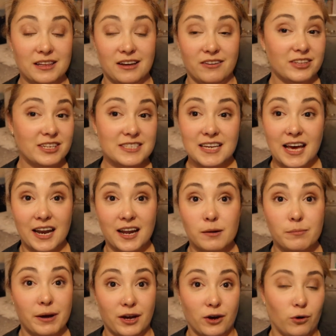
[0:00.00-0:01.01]
love this
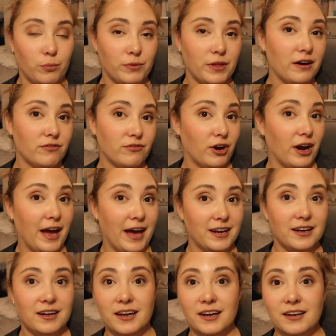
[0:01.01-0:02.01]
setup. I hope that for
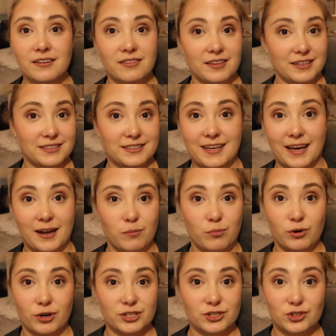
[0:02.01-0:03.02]
editing, this
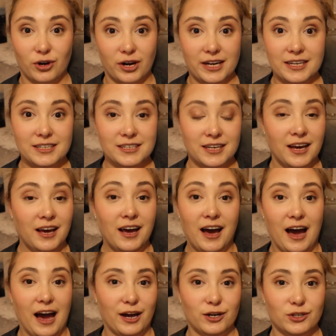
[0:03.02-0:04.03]
setup works great.
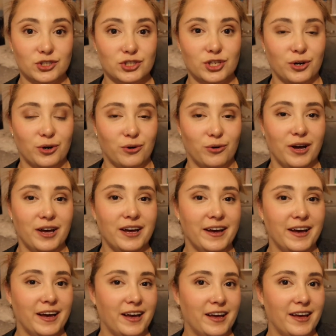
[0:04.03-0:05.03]
I also,
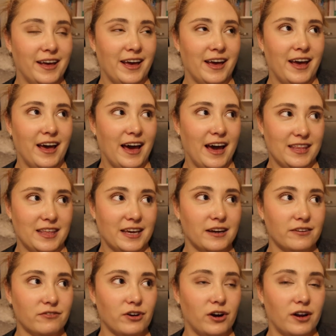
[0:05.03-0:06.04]
I think
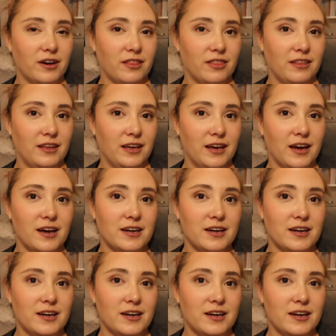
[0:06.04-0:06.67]
I've got the